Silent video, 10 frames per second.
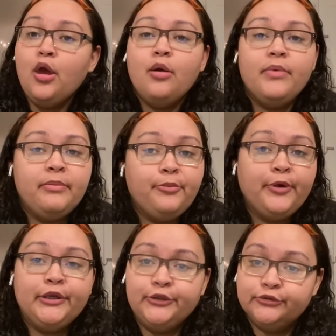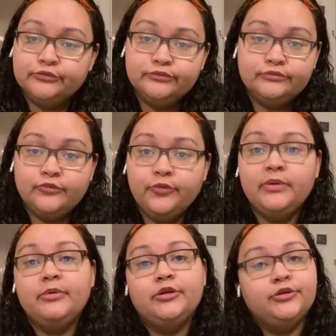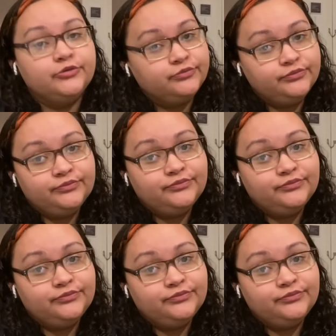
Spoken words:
Baby, we've been new.